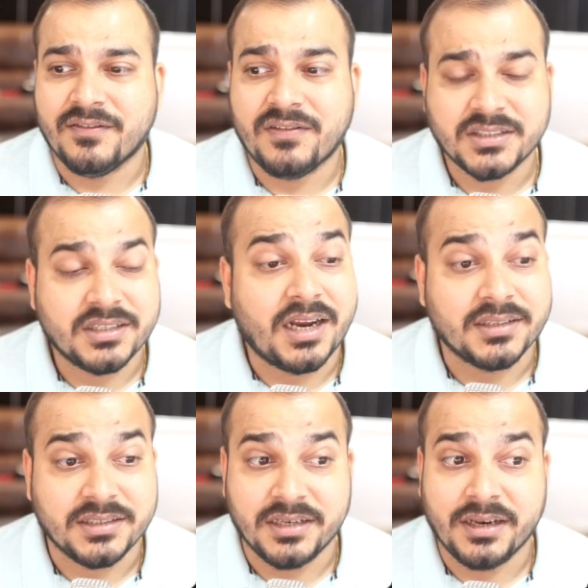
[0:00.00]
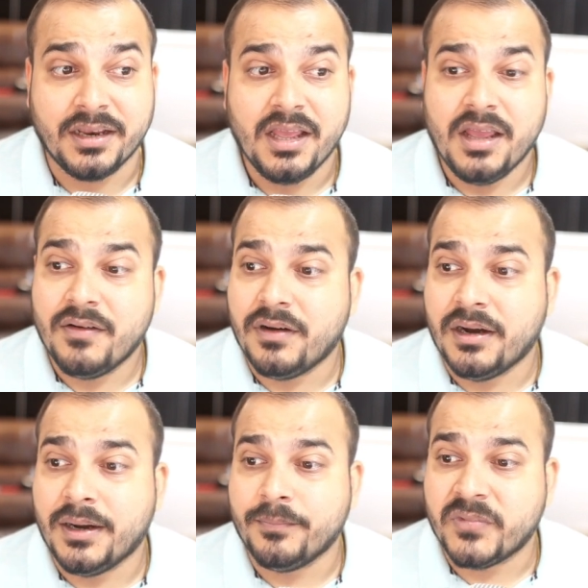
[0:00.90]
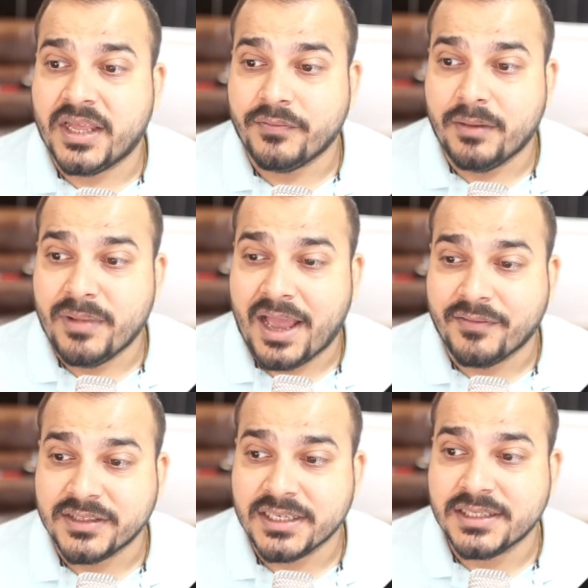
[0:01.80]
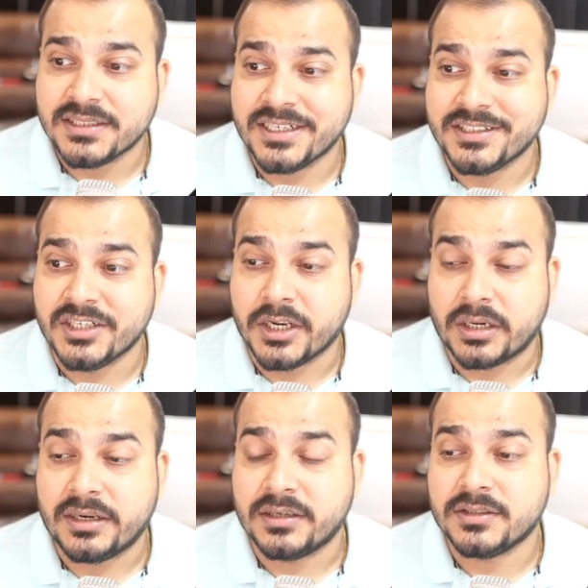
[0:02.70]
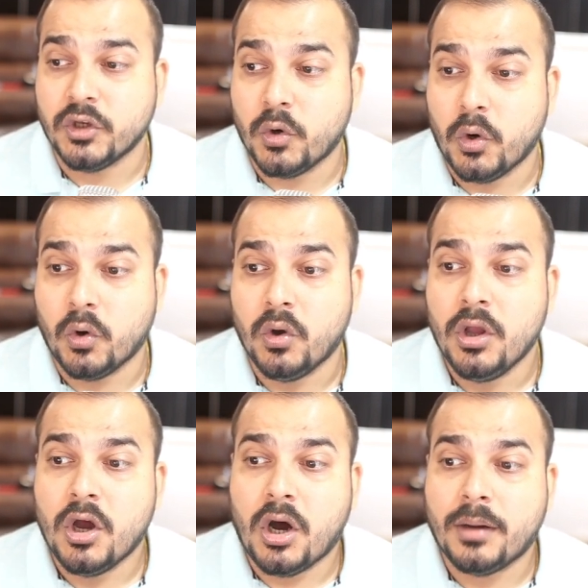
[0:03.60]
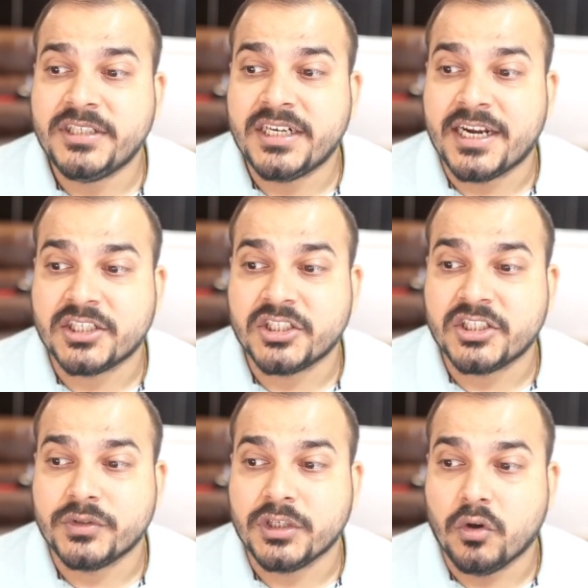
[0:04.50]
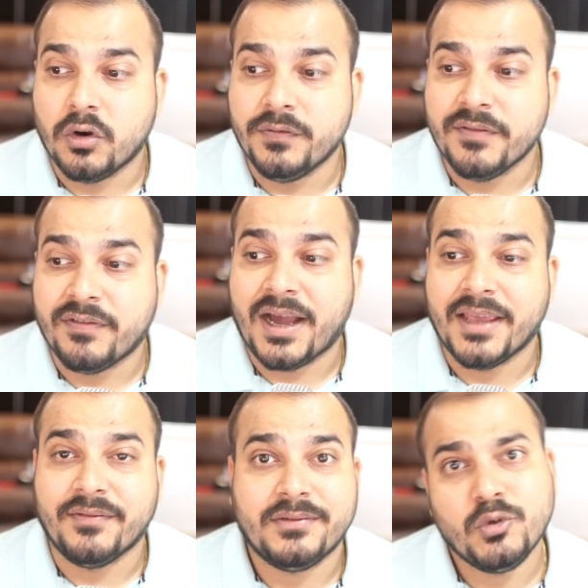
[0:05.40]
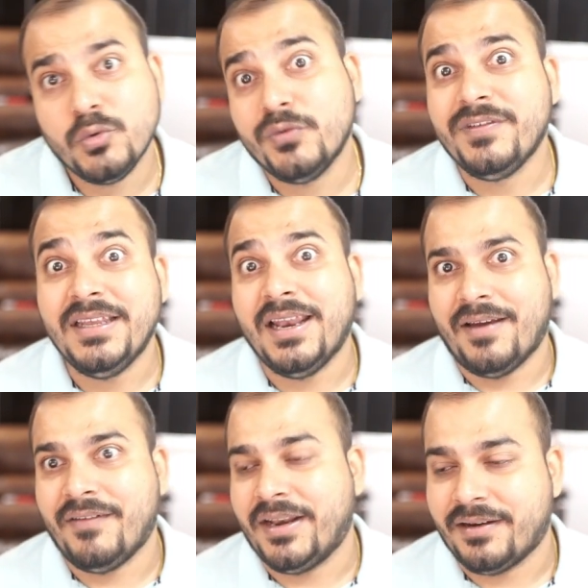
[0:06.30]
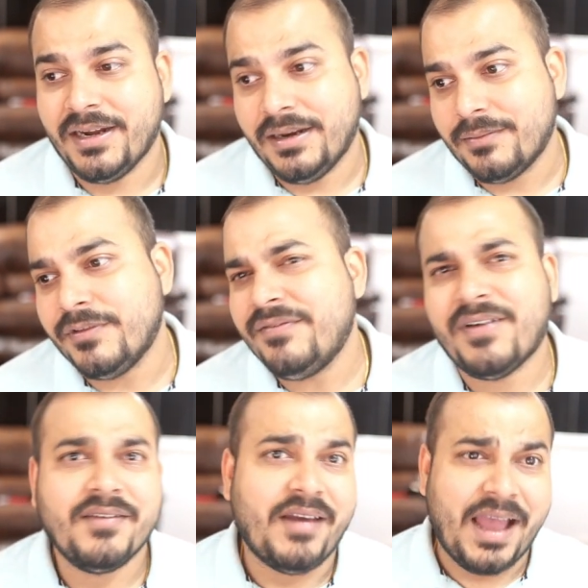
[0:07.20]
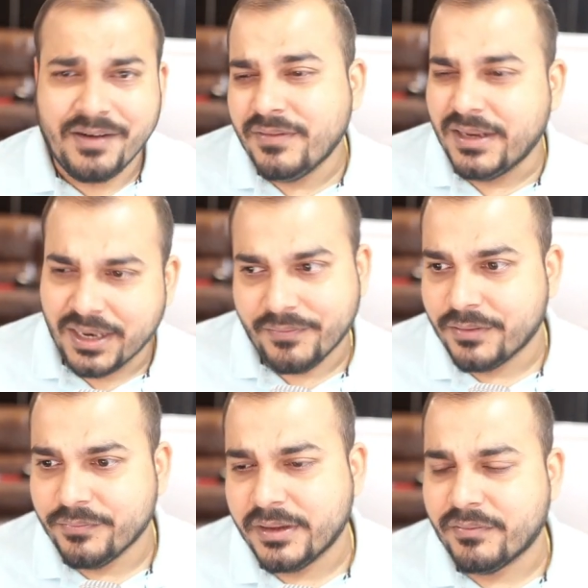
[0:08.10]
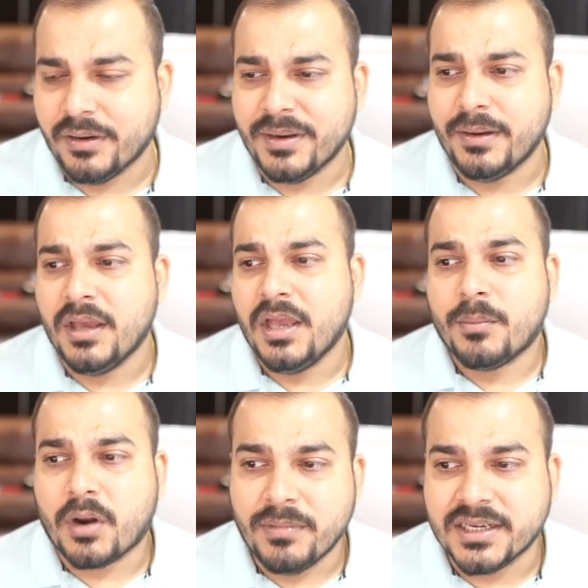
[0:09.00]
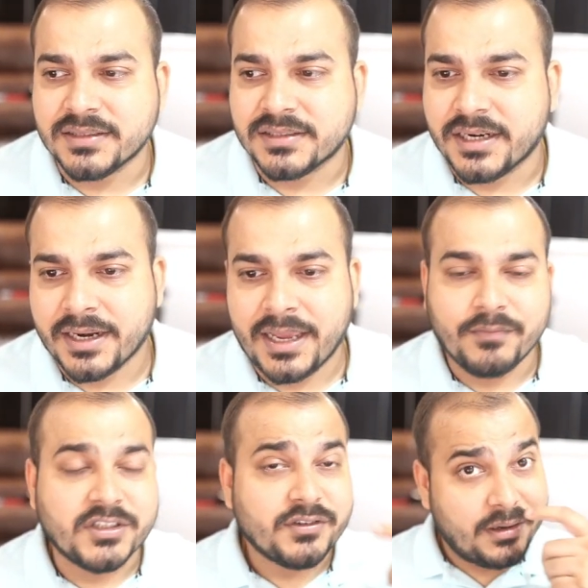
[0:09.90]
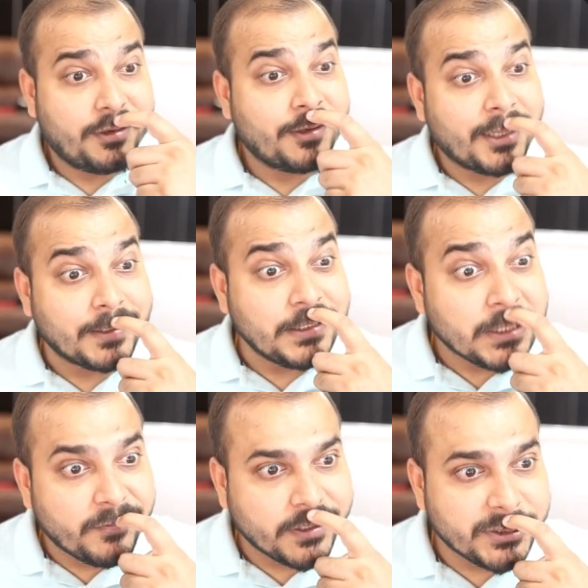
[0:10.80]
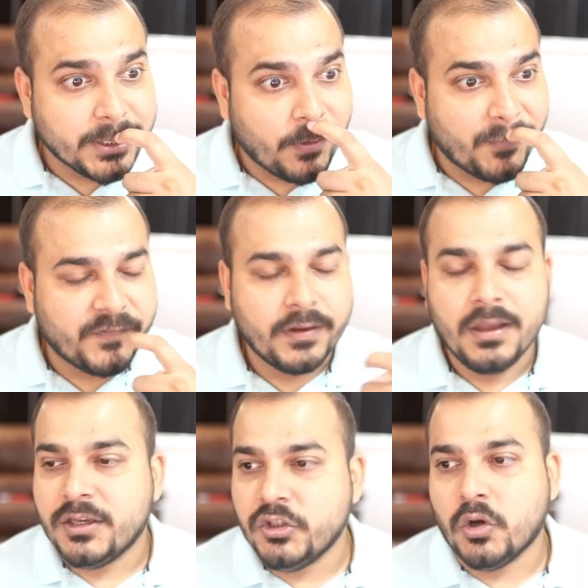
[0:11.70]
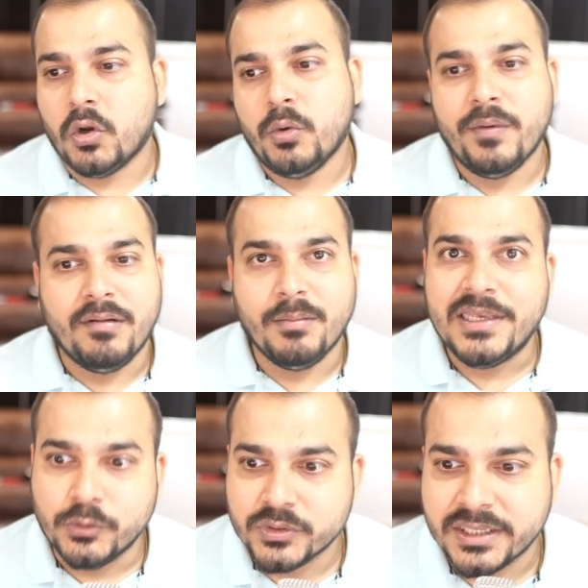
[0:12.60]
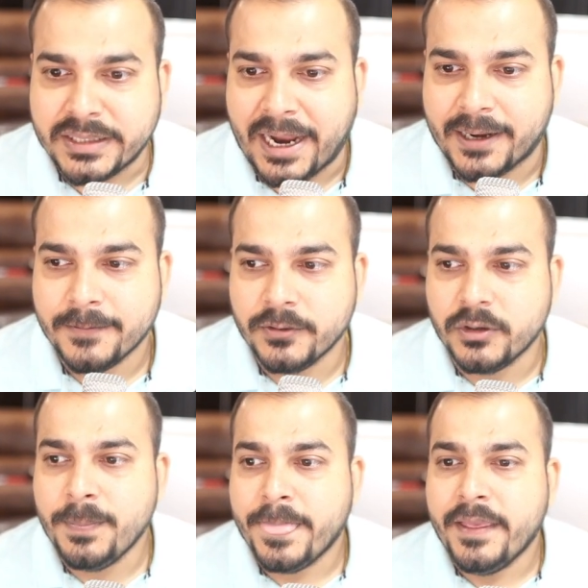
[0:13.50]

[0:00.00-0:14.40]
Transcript: N, faster R C N N. Um, then we'll be having single stage detectors, YOLO, object detection using YOLO V five to V eleven, right? V five and V eleven we will be probably considering, and which will be the recent version of YOLO. We will be using that, you know.